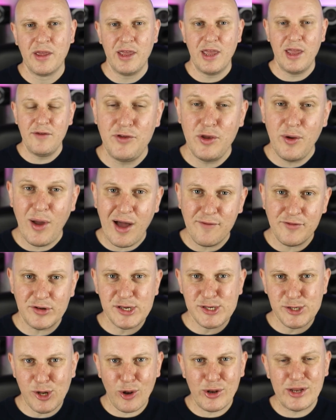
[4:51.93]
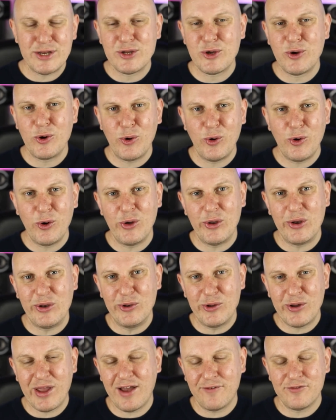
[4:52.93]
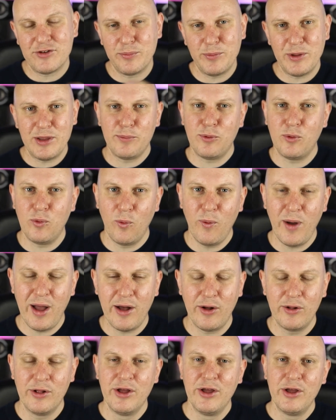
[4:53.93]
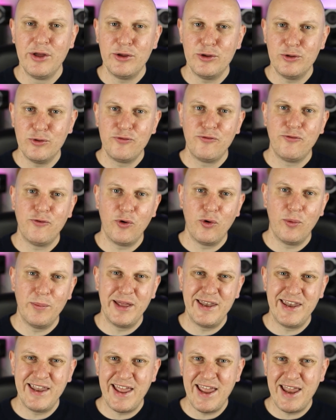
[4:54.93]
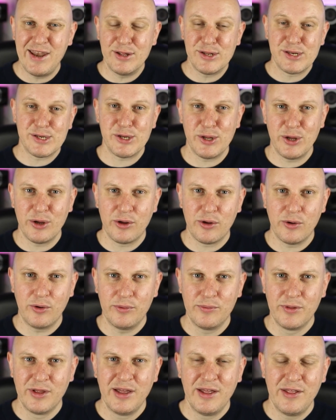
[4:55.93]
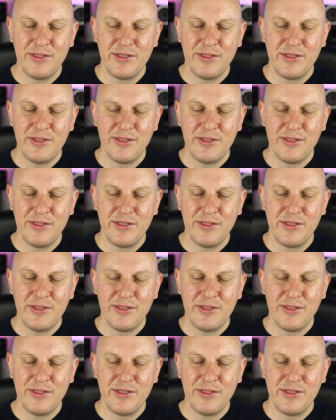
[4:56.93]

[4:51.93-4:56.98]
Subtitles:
If you have a solid core and look after people well, you'll form an inner circle.